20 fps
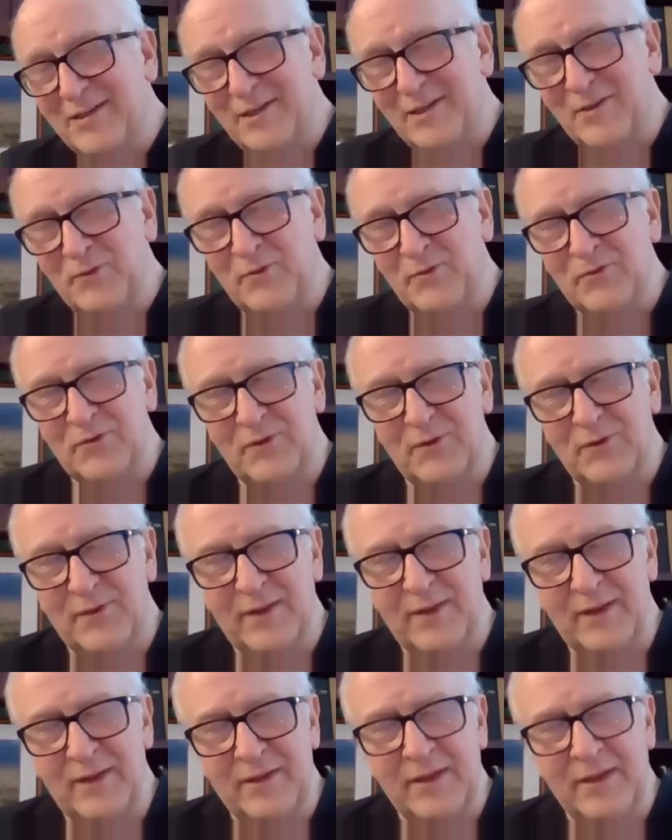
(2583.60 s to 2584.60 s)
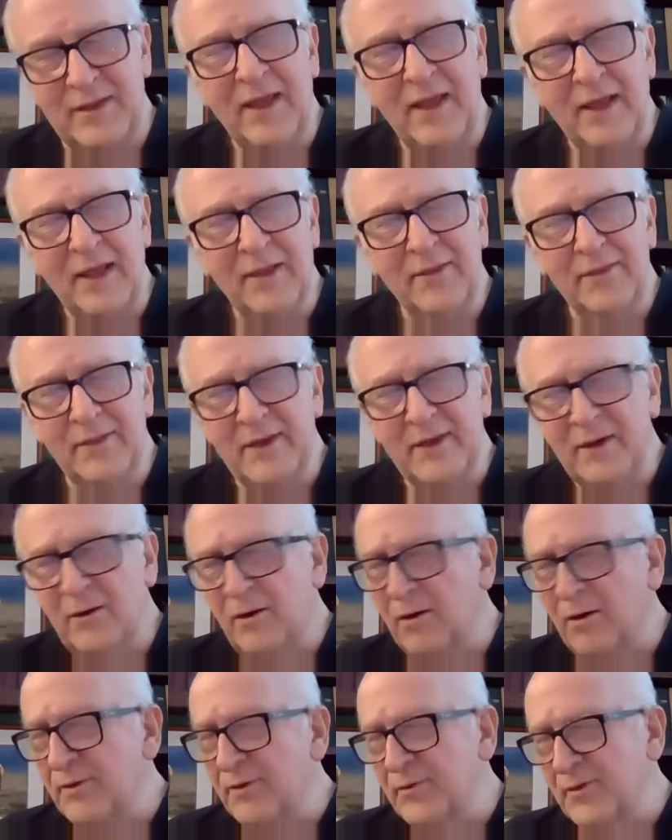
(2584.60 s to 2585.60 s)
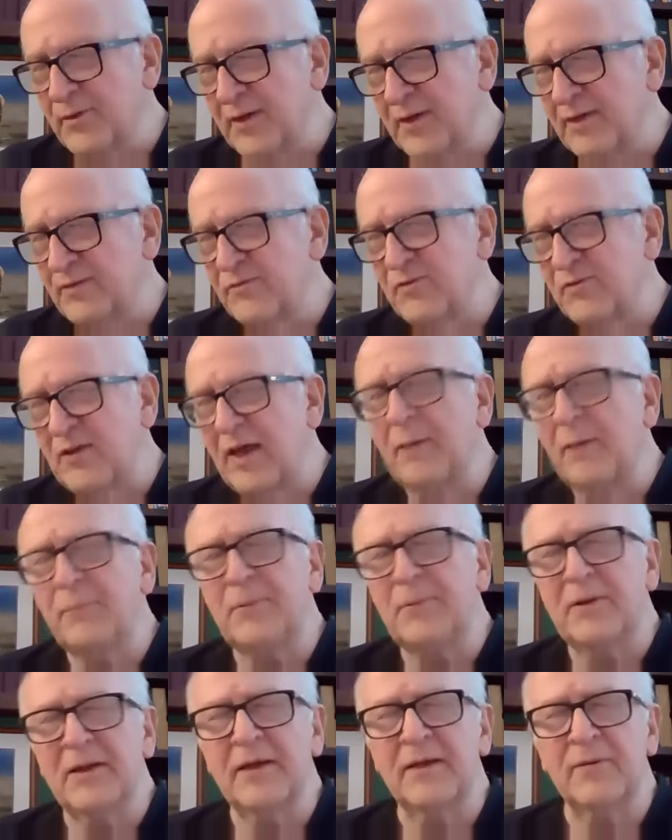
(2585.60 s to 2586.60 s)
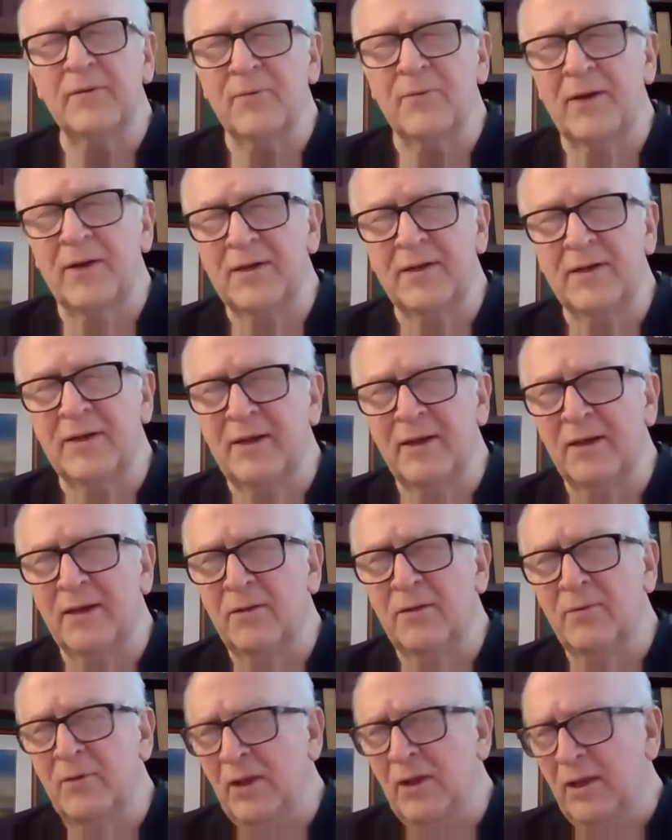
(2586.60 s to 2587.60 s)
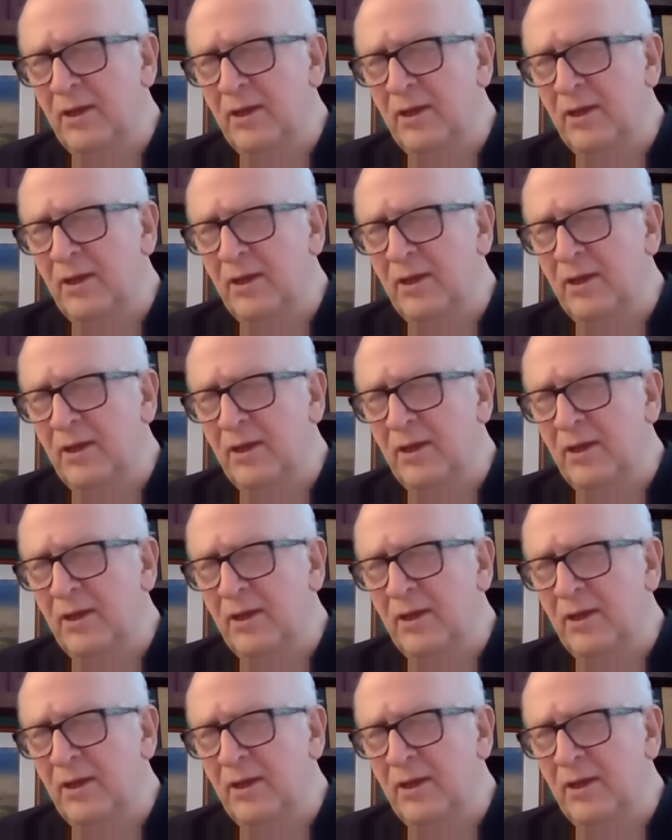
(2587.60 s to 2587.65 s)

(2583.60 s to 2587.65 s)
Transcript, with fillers: is that there are things happening right now